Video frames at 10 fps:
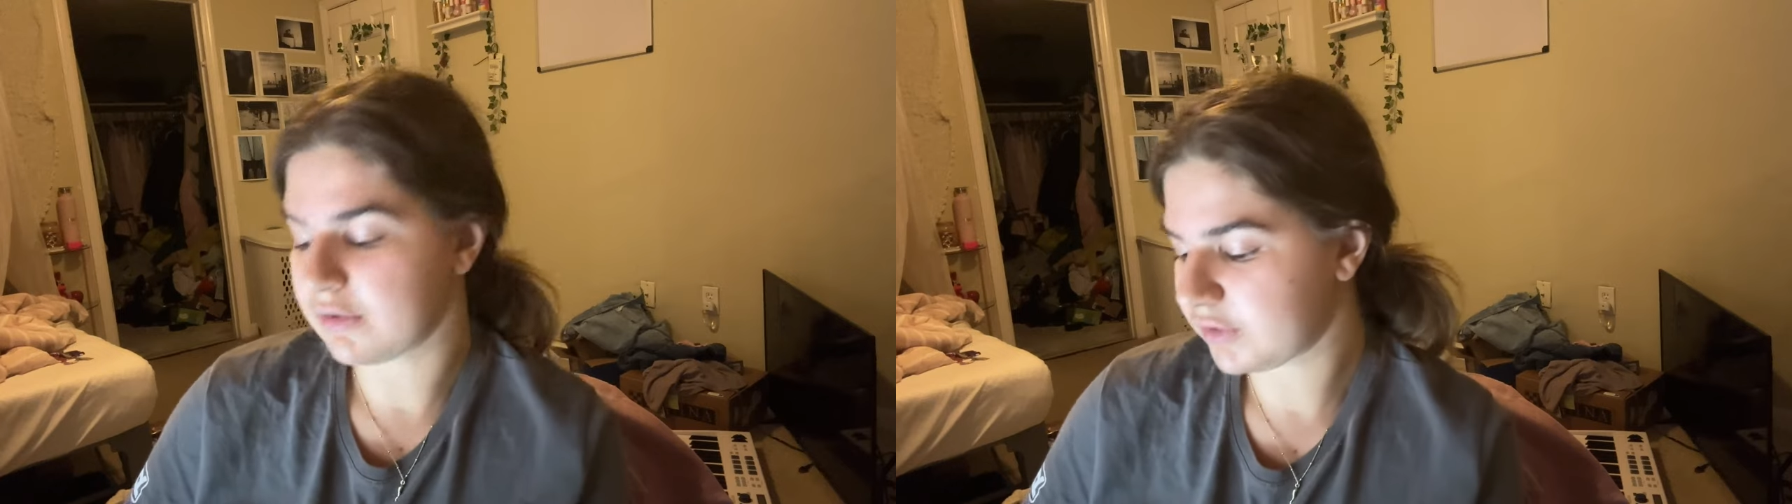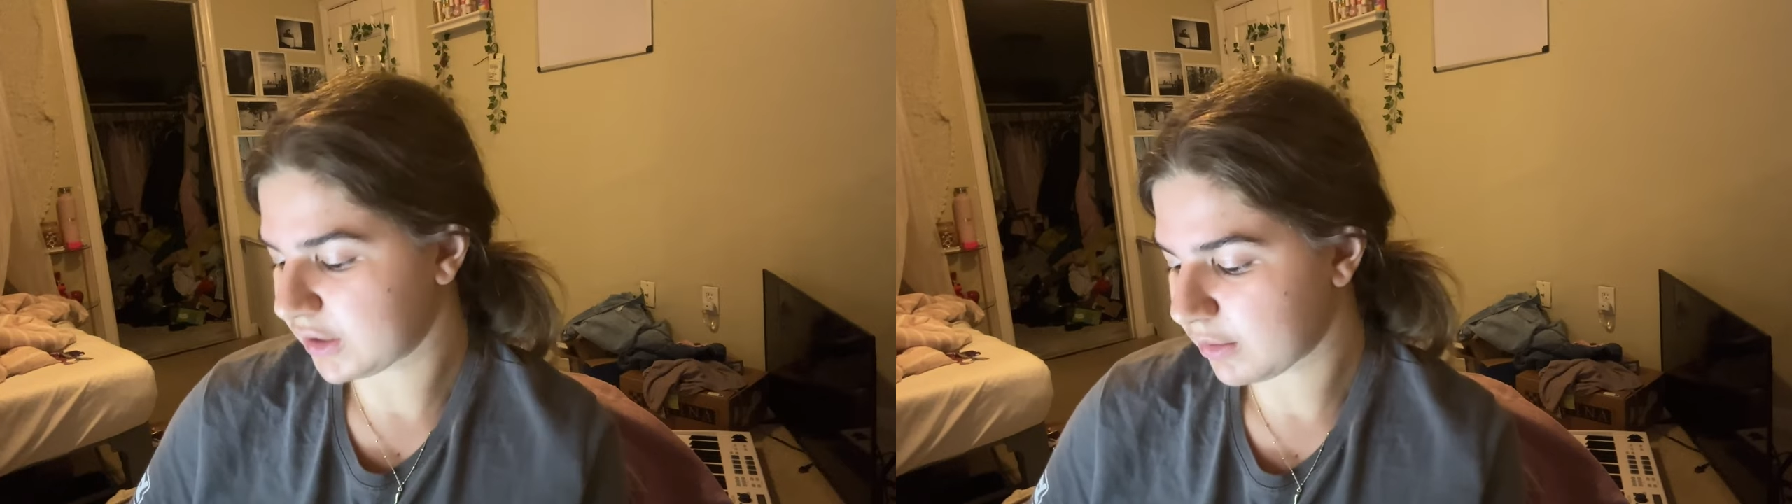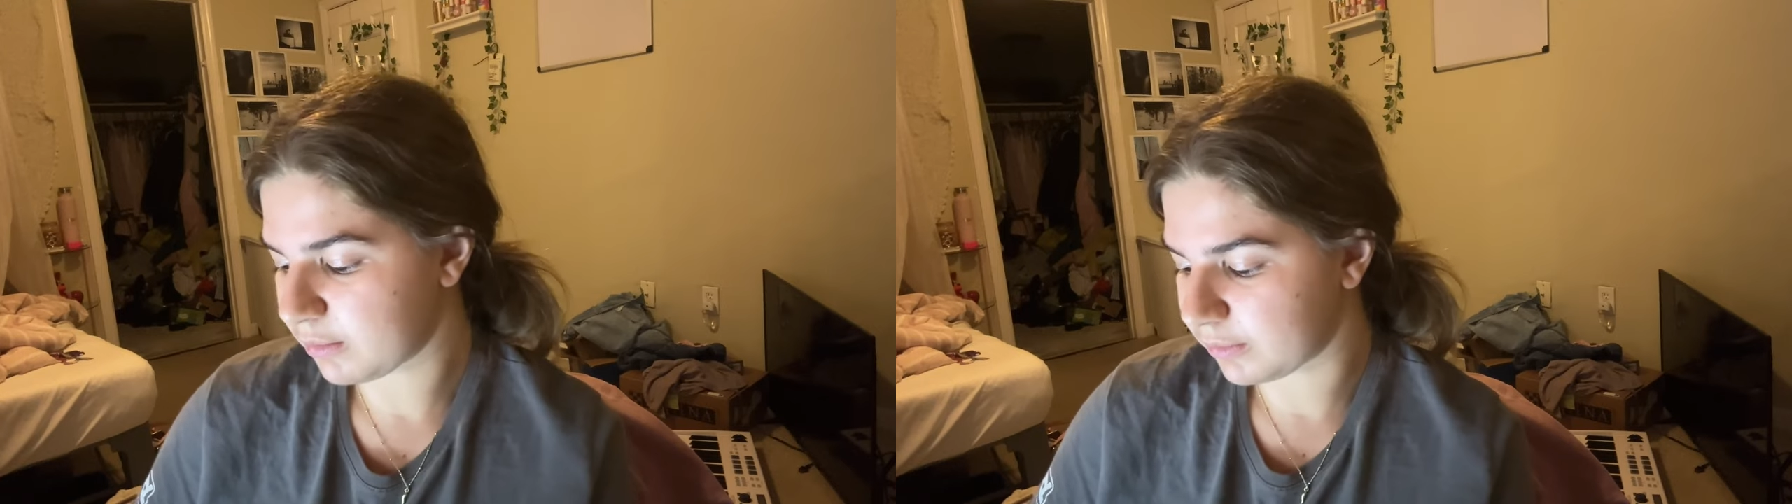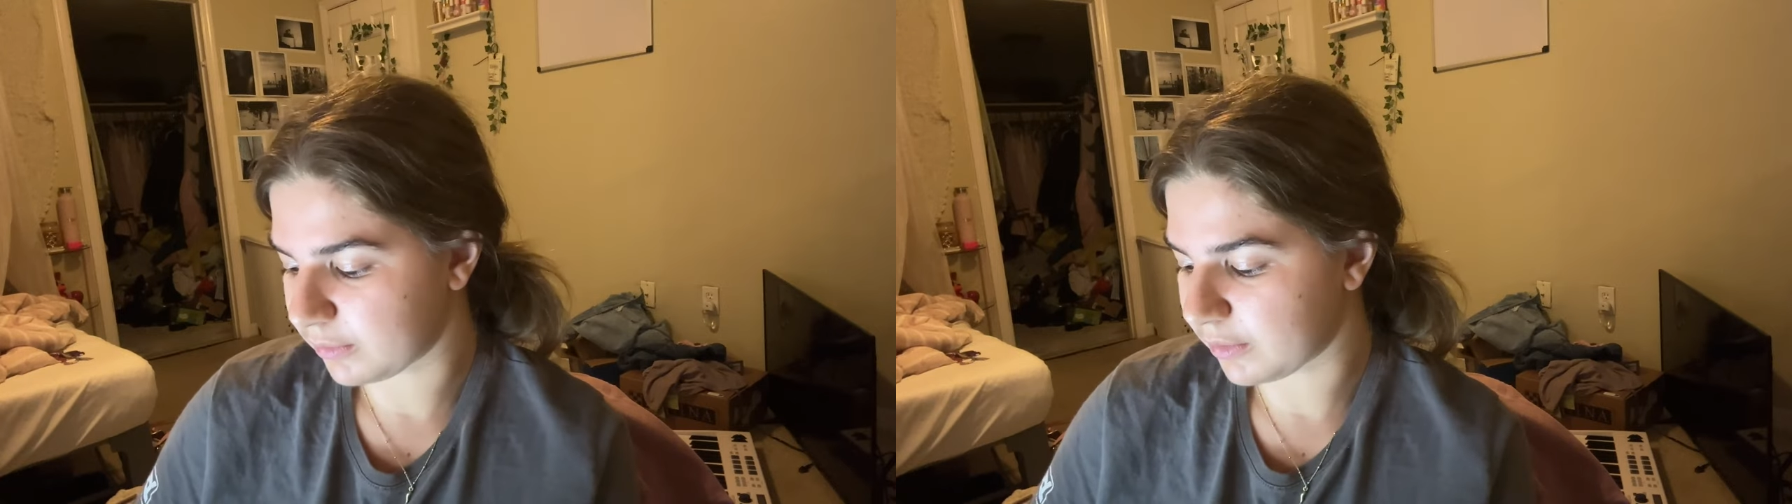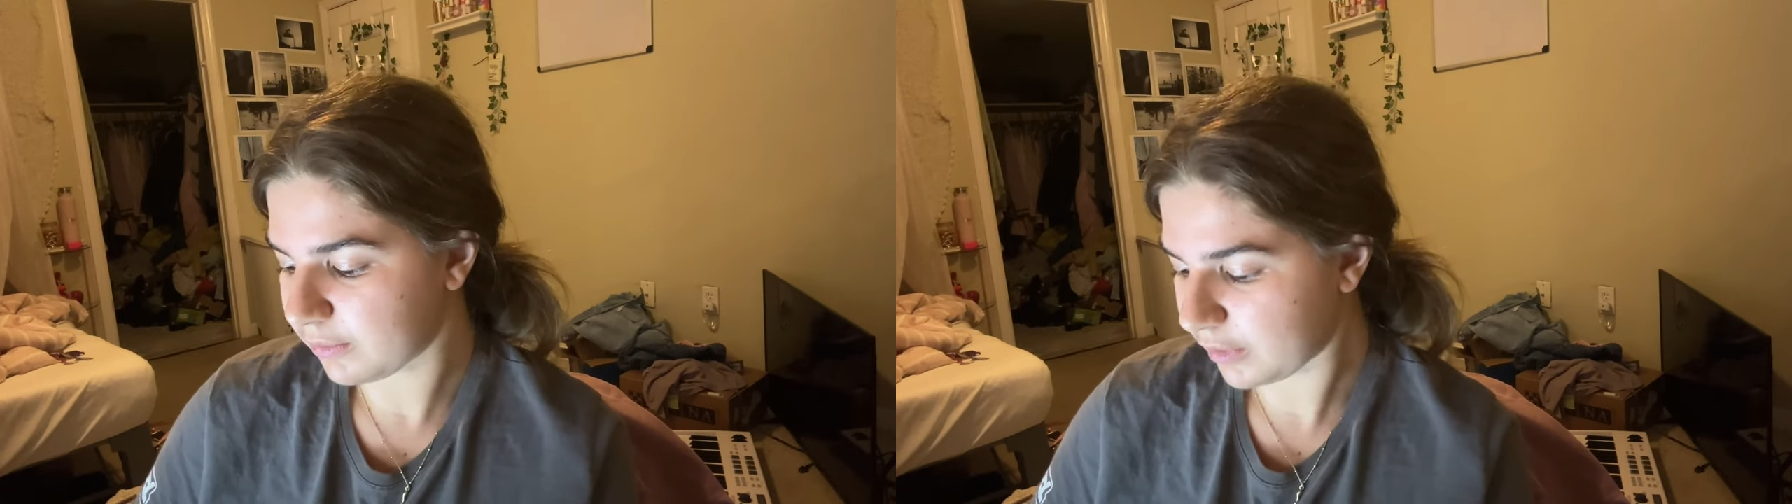I feel like I'm
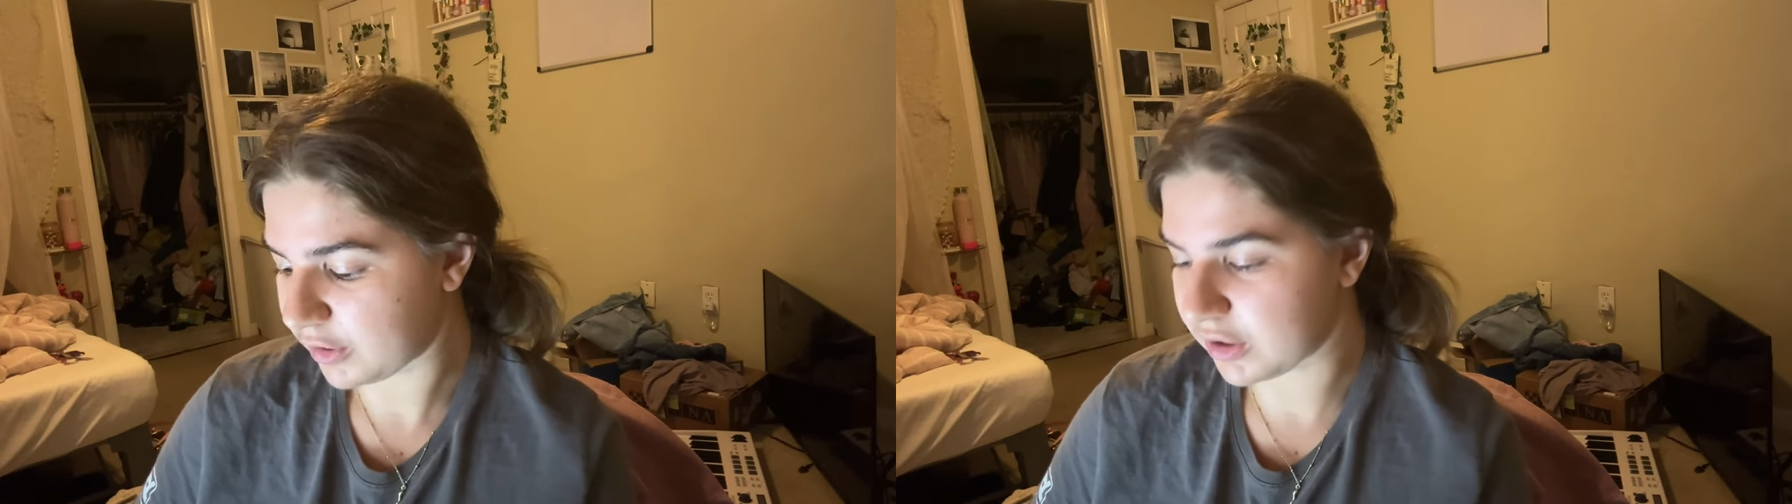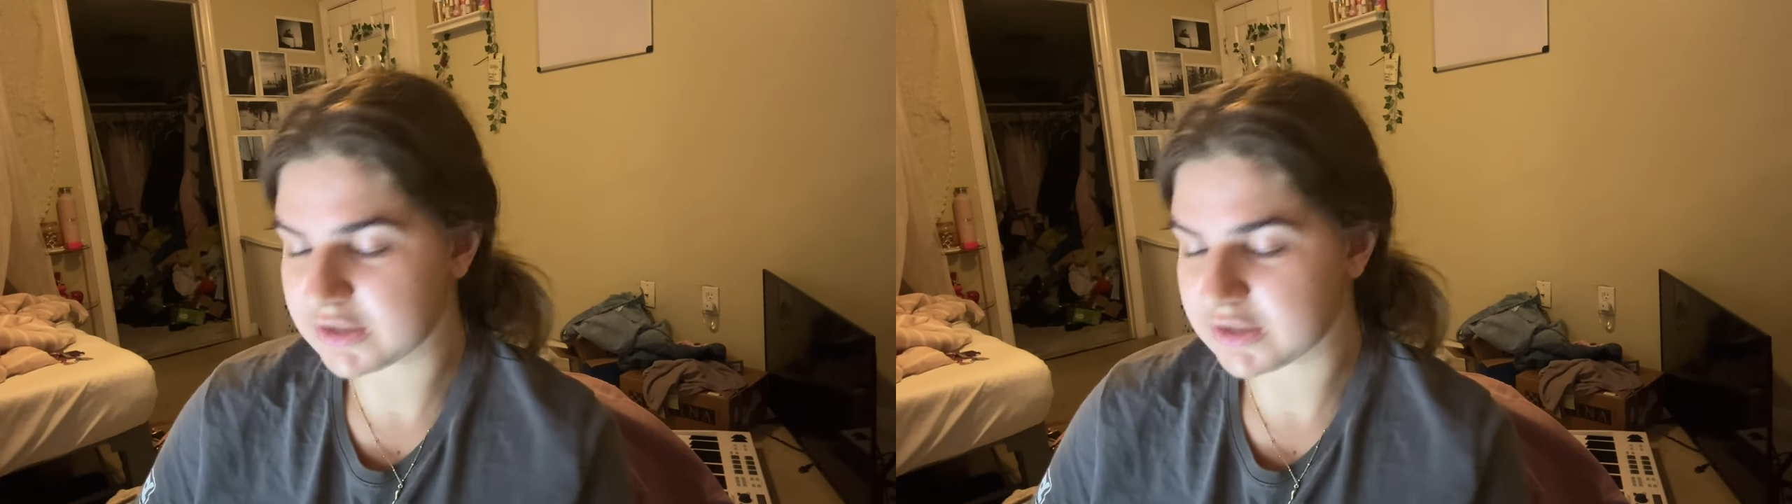a good